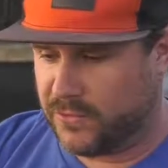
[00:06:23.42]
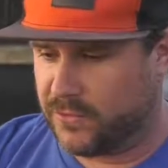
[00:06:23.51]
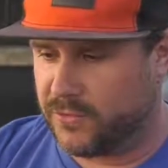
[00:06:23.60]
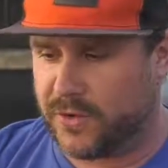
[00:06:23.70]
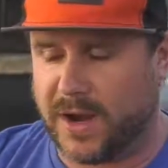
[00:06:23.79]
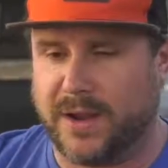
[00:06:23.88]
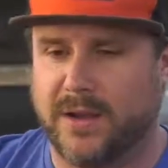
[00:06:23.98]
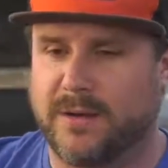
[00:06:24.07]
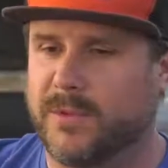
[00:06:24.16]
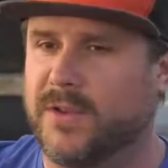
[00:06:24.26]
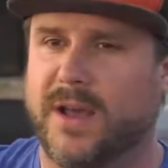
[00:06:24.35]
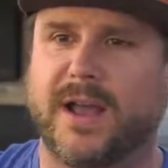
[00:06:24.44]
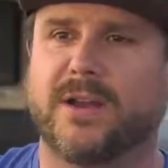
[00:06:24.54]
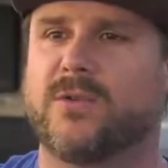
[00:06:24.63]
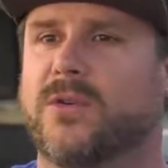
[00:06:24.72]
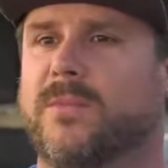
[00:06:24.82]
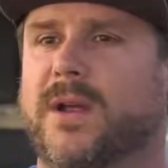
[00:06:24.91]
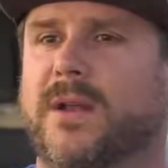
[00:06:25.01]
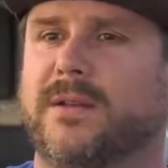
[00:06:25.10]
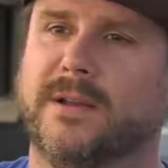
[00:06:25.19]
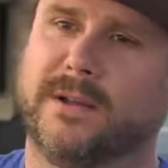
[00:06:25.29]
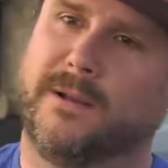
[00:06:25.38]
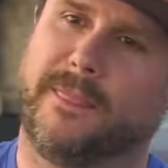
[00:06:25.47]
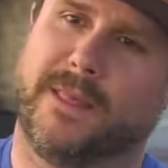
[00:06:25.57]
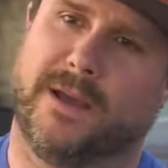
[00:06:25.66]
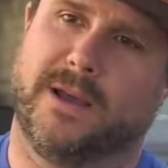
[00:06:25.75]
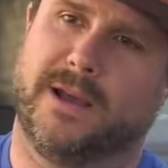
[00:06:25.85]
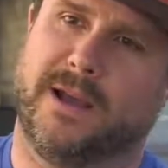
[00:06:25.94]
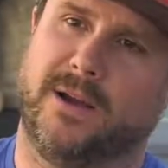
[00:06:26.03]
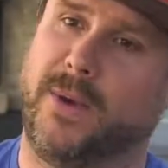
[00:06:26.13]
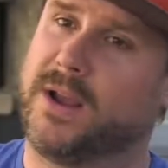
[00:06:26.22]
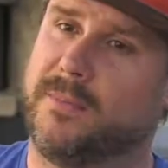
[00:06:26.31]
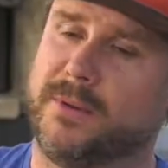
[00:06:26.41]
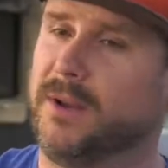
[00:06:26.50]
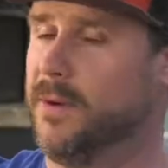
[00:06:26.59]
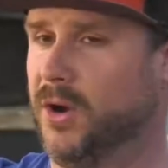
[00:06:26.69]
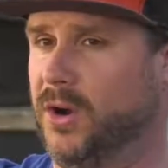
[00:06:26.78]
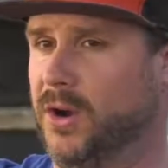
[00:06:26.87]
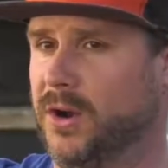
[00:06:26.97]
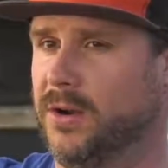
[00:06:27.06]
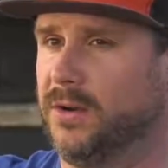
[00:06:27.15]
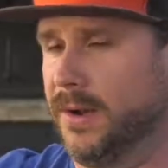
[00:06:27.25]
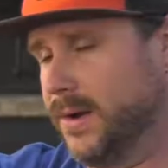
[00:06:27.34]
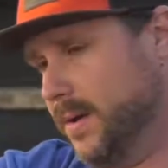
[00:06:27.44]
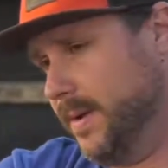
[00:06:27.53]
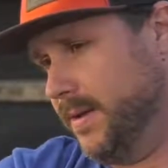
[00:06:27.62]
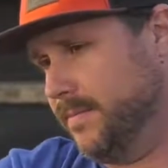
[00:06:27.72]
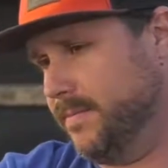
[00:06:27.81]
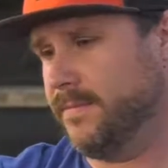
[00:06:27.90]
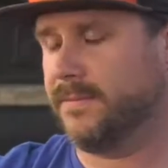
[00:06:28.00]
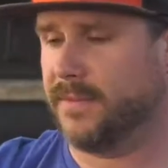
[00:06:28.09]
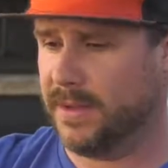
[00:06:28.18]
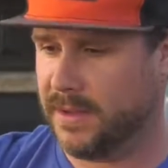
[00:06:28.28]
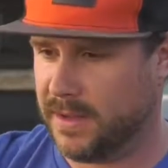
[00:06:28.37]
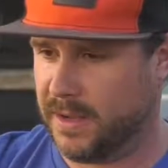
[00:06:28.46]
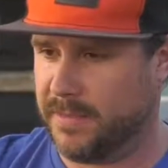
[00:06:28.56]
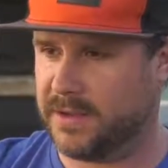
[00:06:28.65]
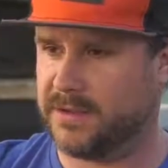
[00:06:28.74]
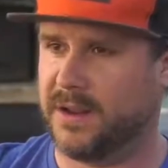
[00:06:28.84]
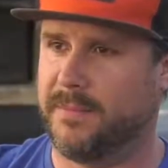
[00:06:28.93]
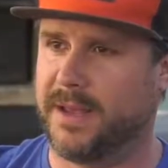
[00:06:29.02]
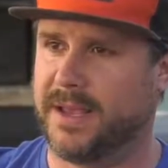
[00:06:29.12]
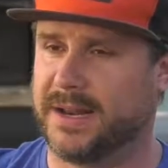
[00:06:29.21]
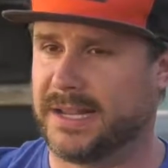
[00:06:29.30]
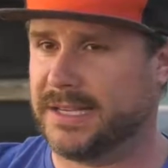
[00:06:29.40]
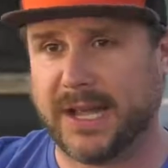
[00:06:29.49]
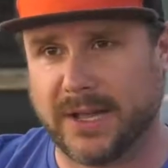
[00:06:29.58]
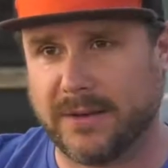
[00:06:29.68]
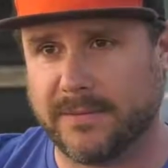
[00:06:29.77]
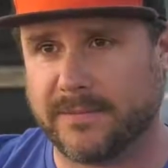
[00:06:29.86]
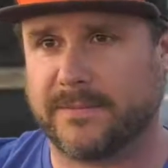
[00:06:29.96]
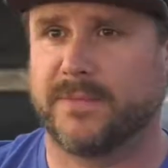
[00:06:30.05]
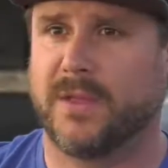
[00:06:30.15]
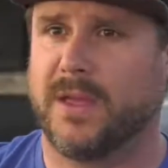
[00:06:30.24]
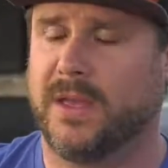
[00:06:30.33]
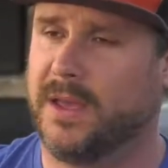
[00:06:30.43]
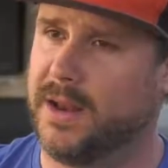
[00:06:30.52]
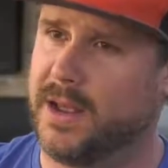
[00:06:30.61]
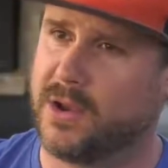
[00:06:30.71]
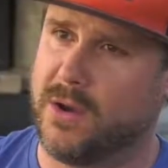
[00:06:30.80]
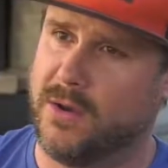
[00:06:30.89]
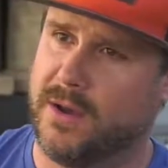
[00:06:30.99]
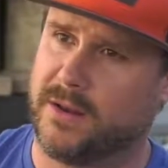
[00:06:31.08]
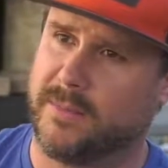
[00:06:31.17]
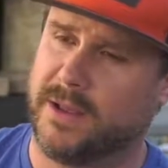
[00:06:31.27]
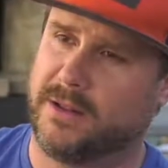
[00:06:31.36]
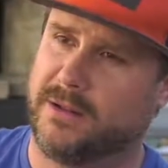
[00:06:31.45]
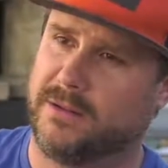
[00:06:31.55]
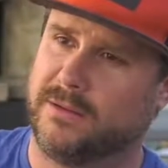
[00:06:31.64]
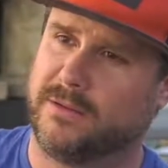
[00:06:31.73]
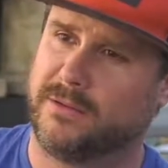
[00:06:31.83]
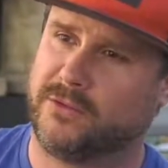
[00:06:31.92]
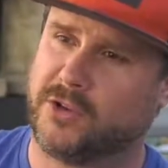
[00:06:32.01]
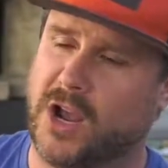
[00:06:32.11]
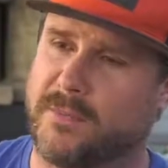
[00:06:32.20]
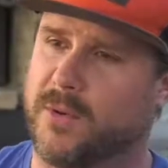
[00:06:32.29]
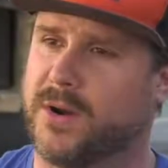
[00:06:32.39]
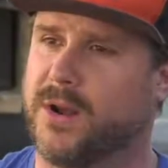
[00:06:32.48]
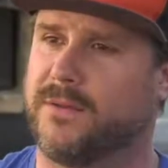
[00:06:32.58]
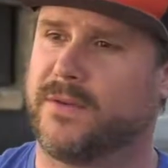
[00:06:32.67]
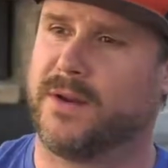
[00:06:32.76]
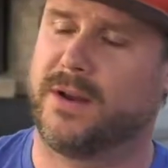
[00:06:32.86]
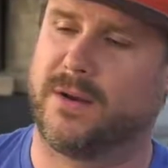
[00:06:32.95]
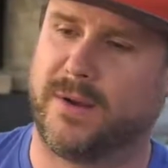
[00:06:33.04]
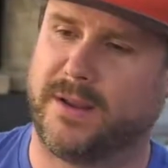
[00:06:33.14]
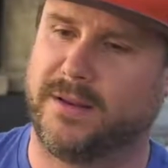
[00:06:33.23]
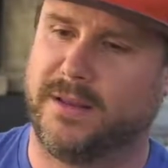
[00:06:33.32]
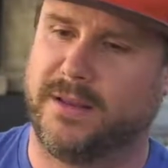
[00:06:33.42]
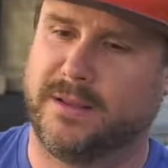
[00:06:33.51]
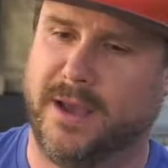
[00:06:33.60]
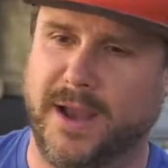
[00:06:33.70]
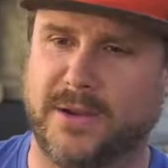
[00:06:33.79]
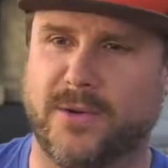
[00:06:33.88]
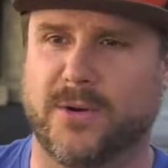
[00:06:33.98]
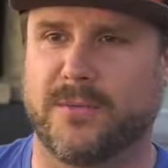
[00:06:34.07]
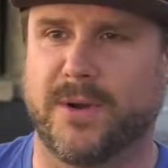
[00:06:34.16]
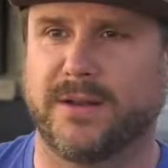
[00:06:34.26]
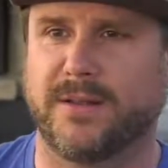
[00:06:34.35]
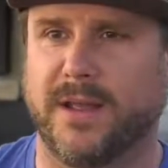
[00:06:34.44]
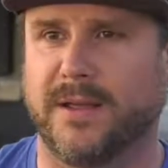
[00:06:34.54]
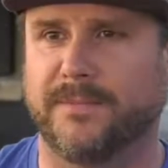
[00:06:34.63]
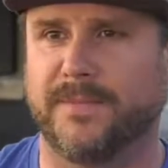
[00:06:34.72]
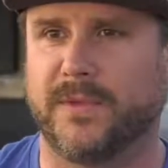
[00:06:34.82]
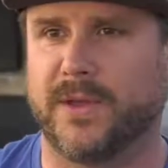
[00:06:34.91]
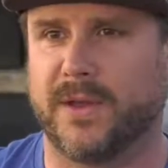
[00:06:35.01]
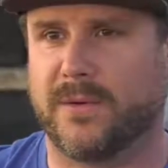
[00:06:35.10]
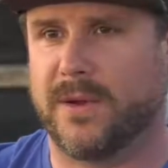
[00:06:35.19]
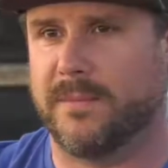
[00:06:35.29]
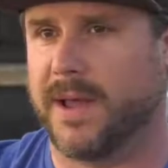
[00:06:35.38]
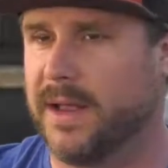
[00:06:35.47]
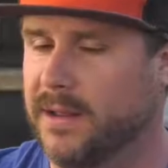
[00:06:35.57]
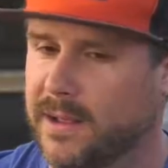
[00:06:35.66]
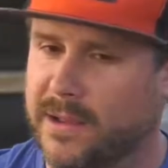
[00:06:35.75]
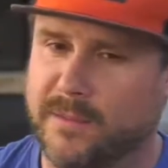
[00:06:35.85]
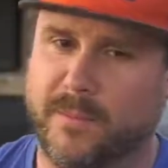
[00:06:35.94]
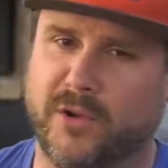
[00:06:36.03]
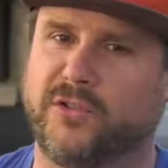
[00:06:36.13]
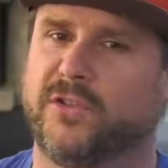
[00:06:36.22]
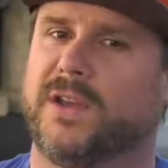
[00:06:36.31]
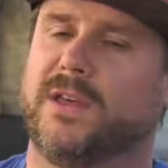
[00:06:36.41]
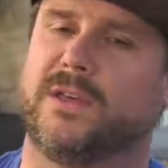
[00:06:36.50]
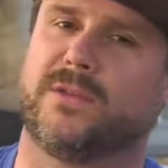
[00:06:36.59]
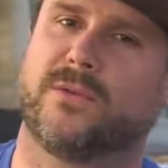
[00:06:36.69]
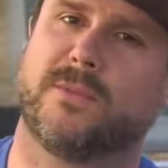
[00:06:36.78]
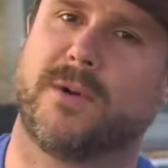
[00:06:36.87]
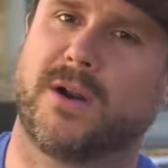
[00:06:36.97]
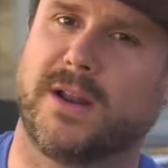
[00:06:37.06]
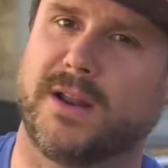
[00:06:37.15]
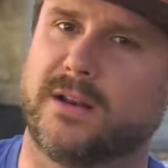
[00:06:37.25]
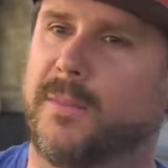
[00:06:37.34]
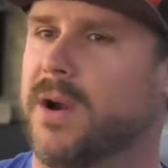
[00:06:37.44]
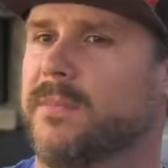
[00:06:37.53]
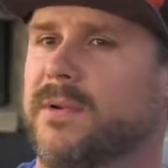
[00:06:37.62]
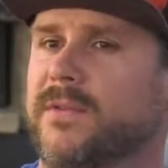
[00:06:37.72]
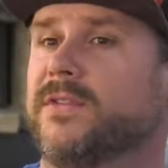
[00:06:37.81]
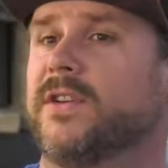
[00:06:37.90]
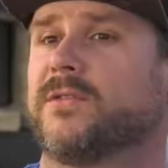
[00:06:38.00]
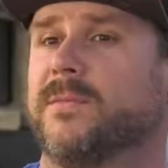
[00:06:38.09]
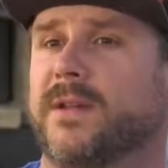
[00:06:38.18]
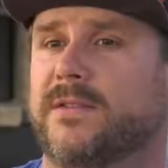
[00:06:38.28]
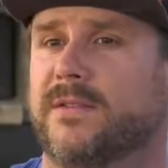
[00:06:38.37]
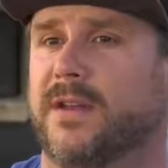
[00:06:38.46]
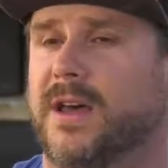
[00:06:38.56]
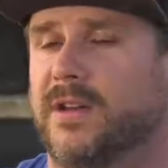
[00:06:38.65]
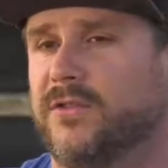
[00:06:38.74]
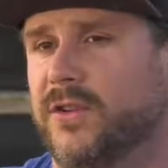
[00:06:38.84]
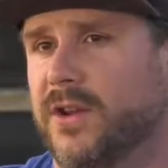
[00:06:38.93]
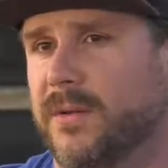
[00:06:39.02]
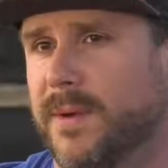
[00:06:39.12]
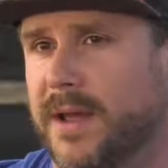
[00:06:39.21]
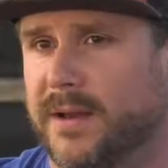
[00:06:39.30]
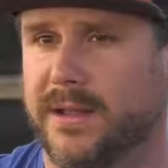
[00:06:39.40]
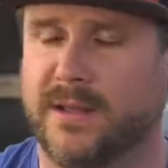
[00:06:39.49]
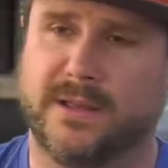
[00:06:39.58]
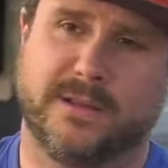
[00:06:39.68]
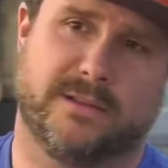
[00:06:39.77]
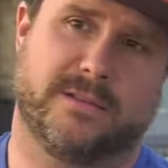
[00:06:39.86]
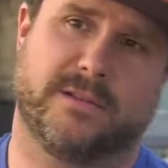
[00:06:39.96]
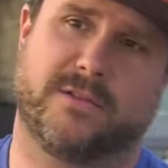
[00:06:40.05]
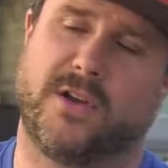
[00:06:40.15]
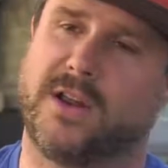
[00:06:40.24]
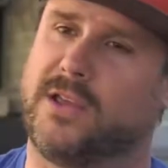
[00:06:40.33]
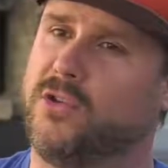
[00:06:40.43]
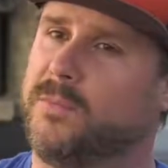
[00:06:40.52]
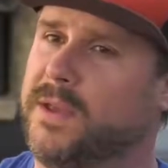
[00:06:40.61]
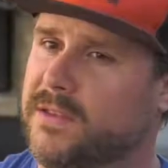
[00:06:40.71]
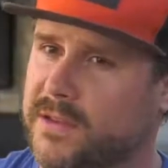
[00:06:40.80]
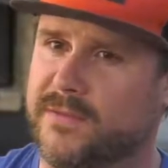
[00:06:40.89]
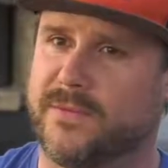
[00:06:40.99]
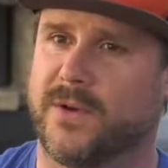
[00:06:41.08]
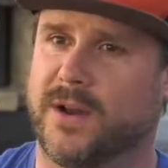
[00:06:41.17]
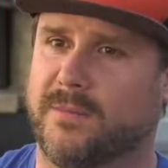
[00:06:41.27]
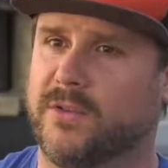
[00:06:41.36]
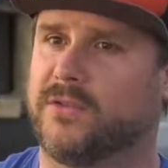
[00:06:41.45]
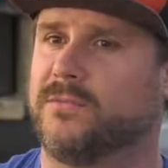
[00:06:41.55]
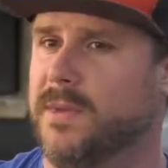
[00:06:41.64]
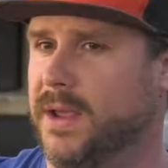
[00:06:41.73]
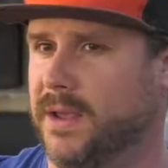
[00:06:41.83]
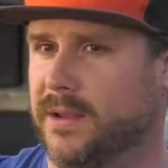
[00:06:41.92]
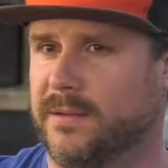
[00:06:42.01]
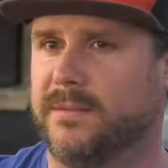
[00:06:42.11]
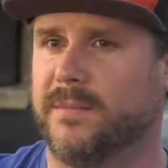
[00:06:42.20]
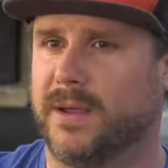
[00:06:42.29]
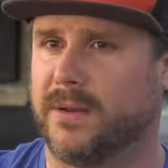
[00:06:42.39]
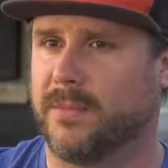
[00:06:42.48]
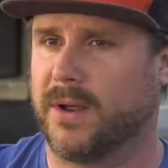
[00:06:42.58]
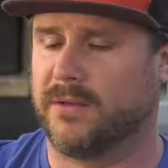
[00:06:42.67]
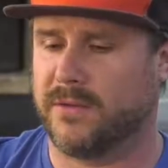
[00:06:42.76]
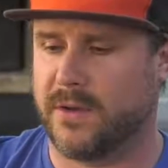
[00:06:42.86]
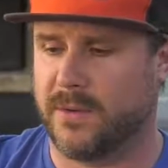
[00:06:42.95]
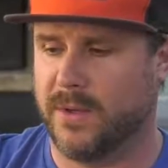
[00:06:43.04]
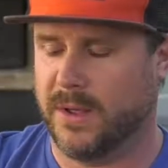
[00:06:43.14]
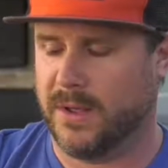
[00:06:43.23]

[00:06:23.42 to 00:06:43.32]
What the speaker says: try 100% einkorn bread, I wake up a little bit earlier, I come in, I mix it, I bake it, and I sell it. And I go onto my little chalkboard out front and I write einkorn bread today. I'm not pushing it through a marketing department for 6 months to launch it. I'm not creating a UPC for it. I'm just making bread. So